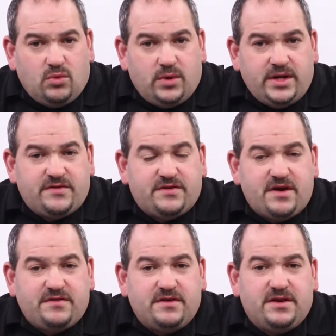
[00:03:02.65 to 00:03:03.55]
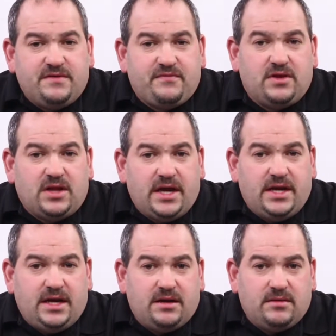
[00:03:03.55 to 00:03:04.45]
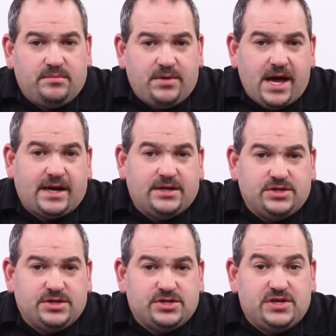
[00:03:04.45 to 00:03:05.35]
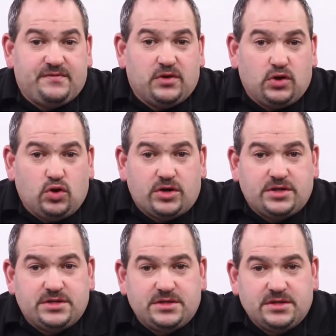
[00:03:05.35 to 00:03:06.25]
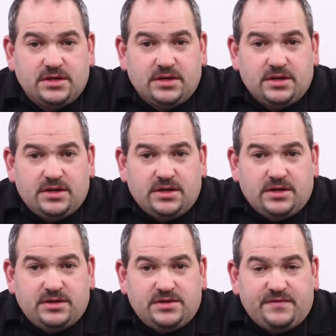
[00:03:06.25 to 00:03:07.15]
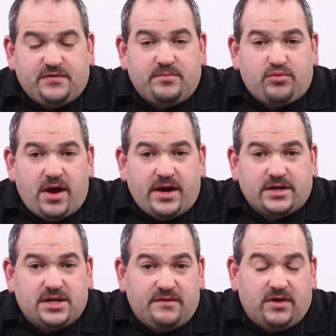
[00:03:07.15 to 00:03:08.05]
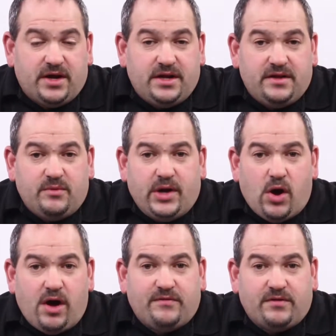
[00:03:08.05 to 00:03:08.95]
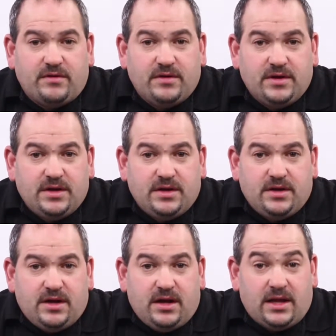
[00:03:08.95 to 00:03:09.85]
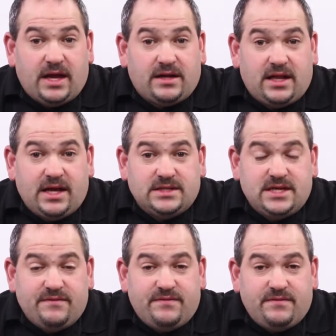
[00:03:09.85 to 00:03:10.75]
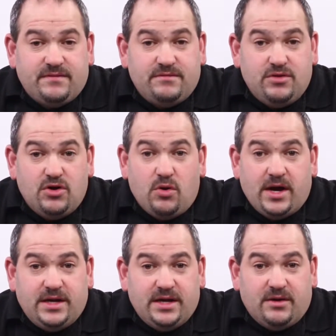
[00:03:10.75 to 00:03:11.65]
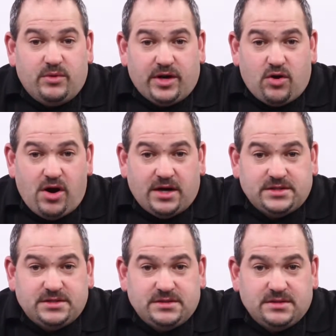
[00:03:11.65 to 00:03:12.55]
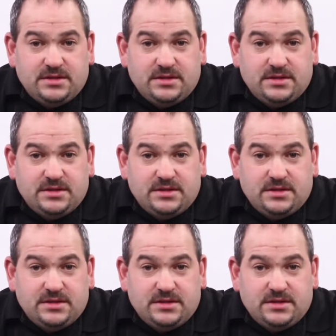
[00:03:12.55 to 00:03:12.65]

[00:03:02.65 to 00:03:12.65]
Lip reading: When discussing different lighting packages, different looks, different products of lighting that we offer, a lot of clients have no idea what it costs.